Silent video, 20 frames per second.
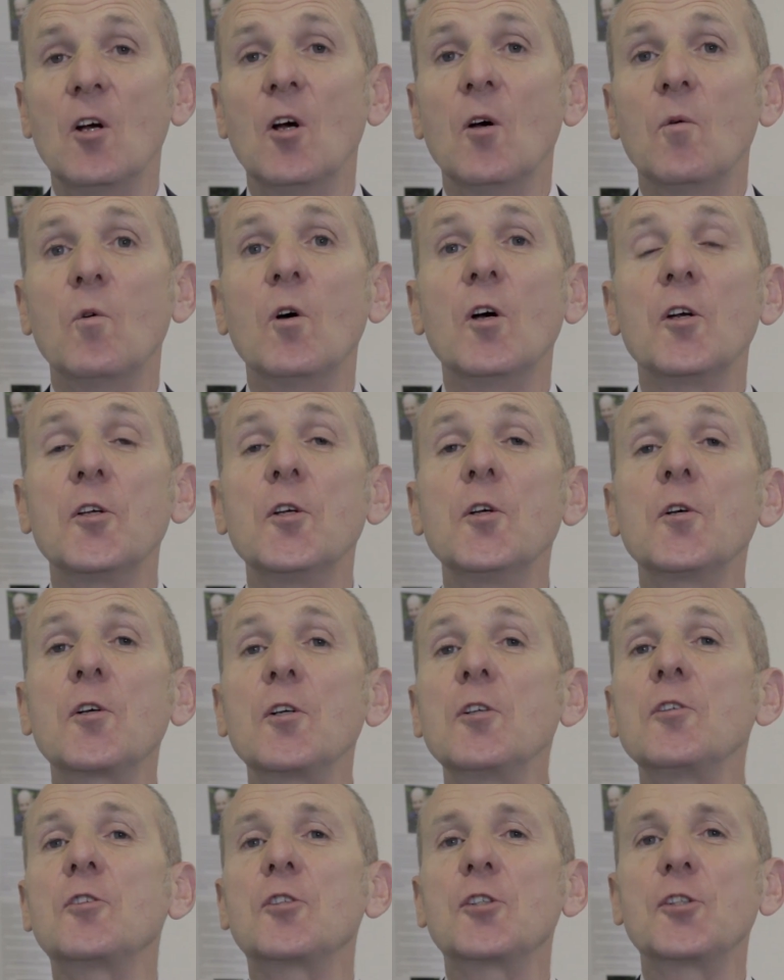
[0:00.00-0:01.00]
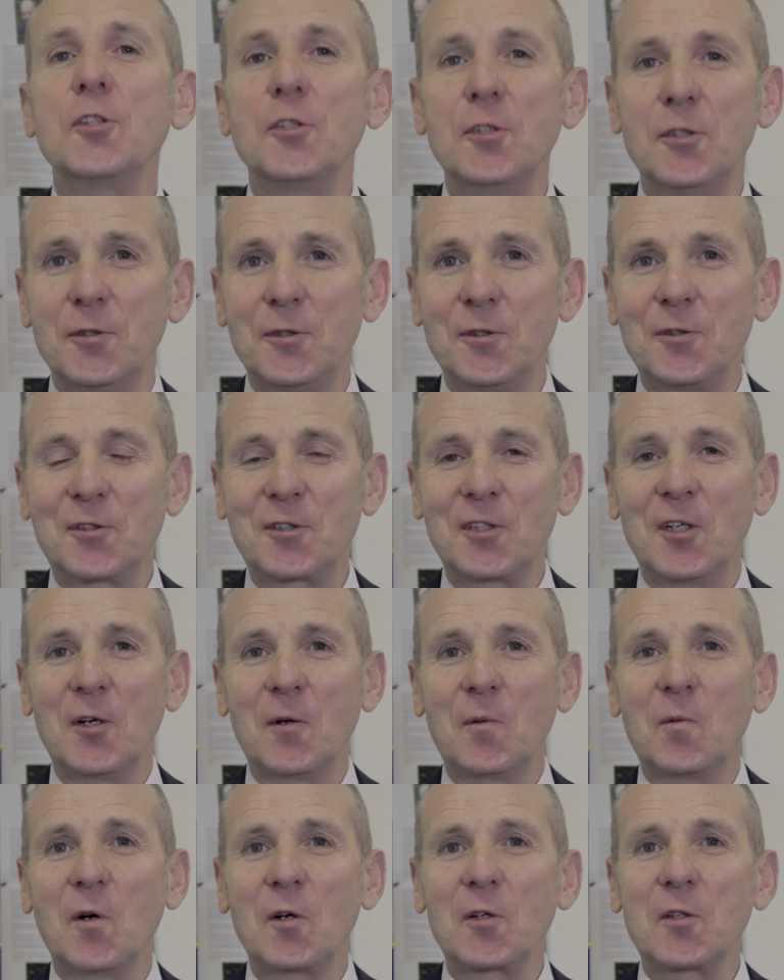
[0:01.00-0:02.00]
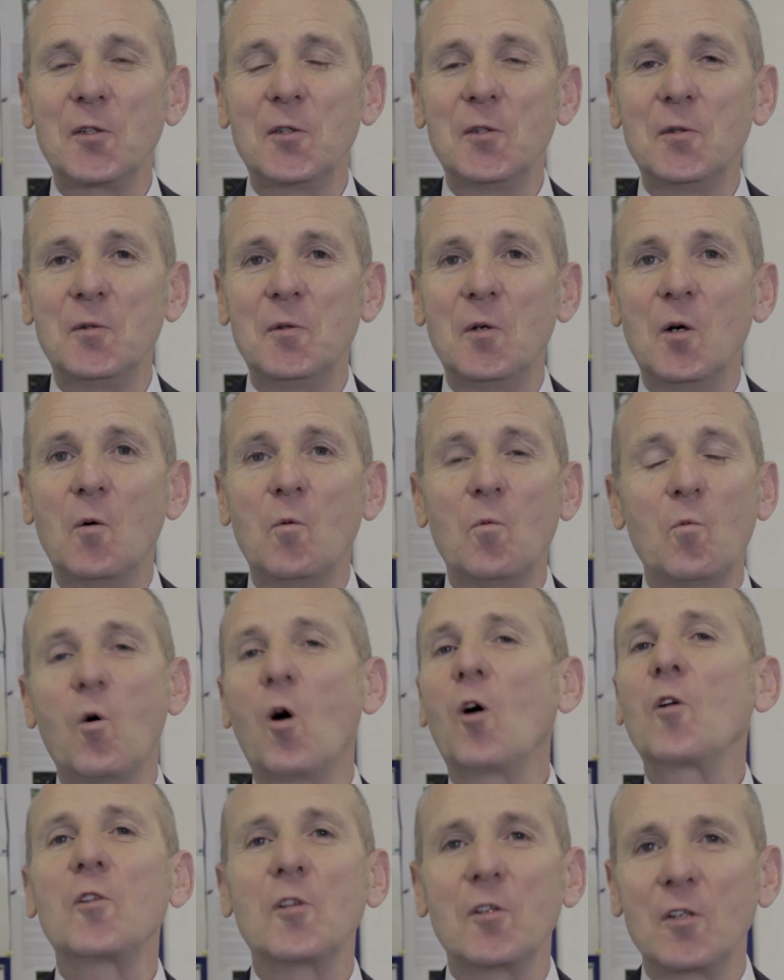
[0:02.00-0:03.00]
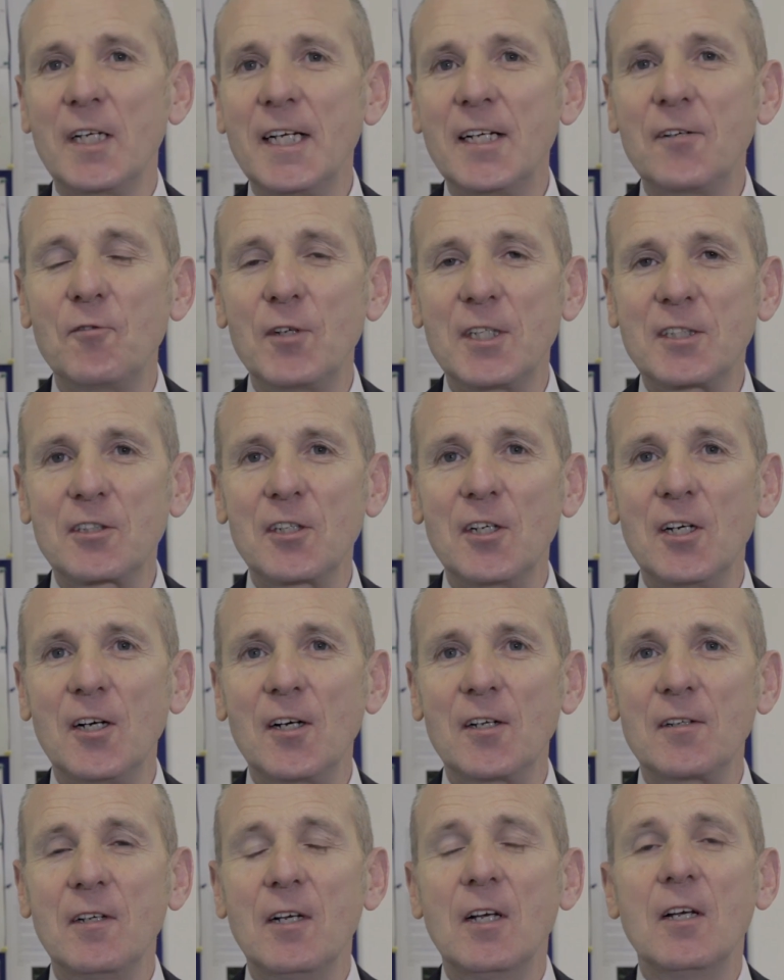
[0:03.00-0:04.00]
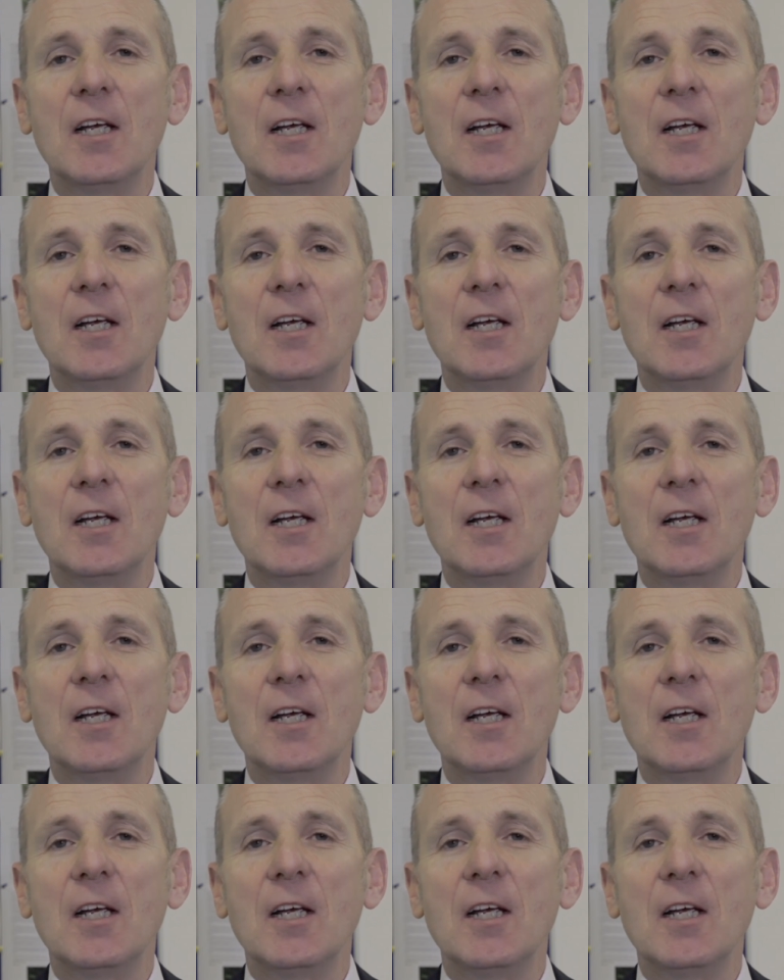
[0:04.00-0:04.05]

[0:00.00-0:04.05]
where you can choose what you want in return.